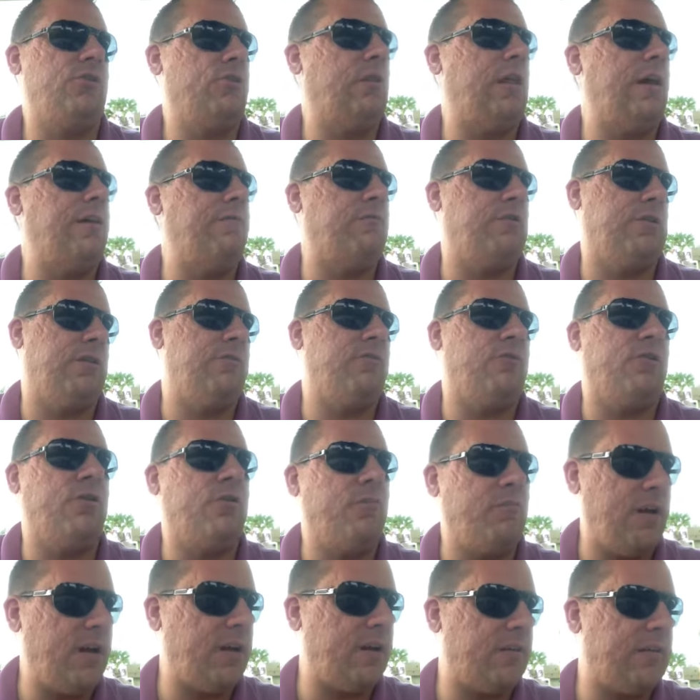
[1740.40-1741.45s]
life? You're never going to
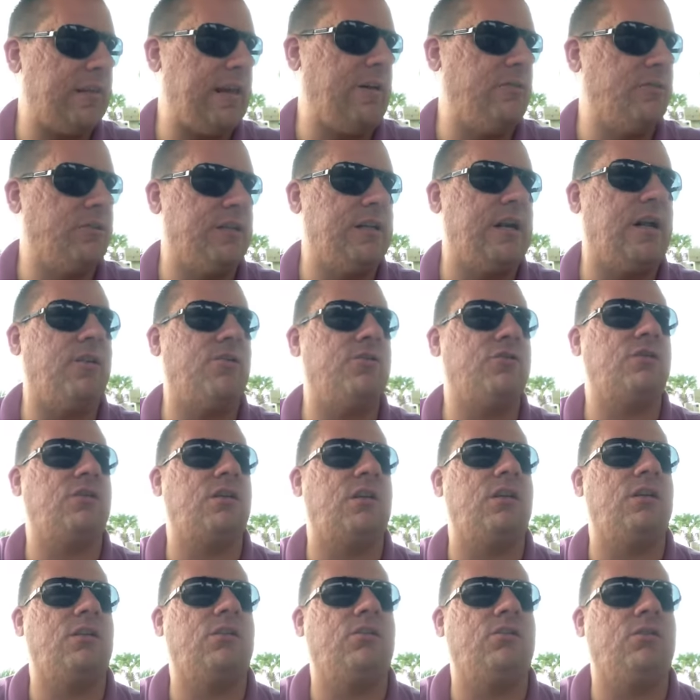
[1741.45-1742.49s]
make $1,000
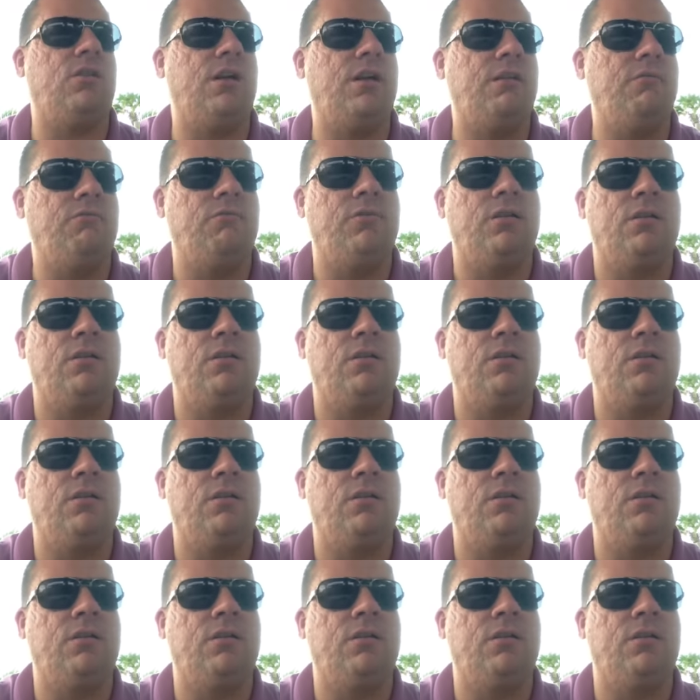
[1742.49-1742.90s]
again in your life?